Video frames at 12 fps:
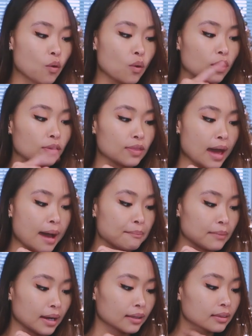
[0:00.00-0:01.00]
for
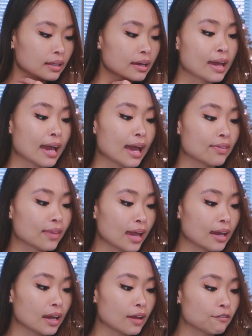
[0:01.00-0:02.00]
that month. And
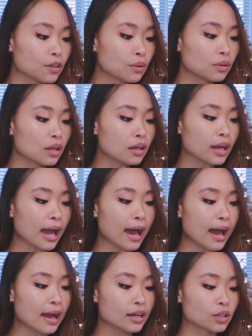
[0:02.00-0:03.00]
then if you look
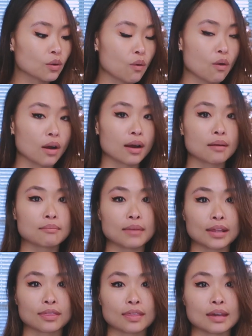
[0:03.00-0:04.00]
at your
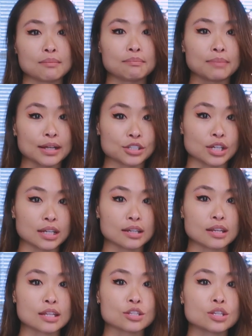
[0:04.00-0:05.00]
monthly budget,
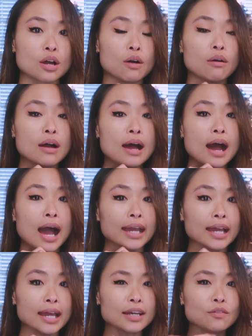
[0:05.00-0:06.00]
and so
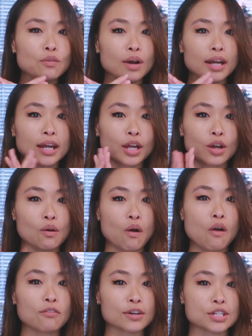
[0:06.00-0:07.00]
I kind of wanted to go
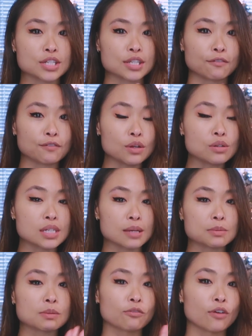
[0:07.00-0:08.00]
over just a few
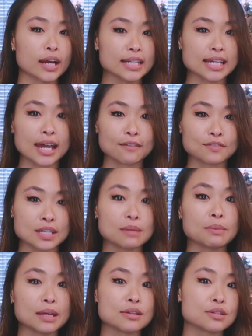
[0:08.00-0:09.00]
tips before I dive
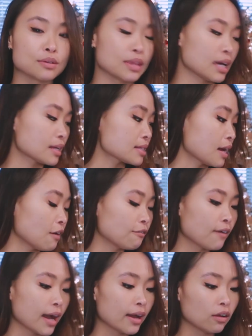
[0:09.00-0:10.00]
deep into the
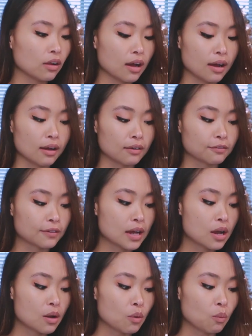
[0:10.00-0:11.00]
Excel file of
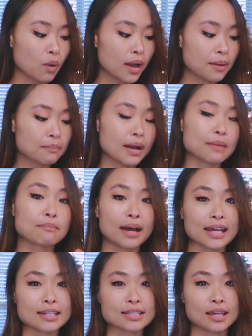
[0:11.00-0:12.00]
what my
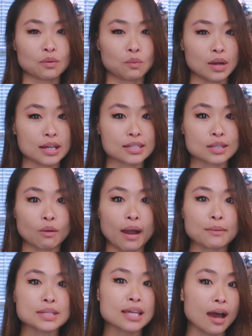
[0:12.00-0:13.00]
mindset was. So
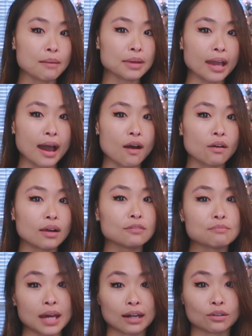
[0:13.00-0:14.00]
I was coming out
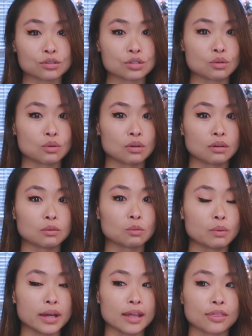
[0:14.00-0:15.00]
of medical school
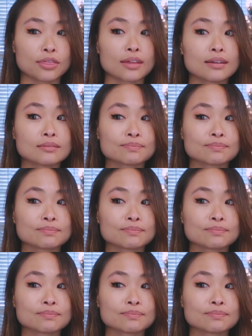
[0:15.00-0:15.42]
with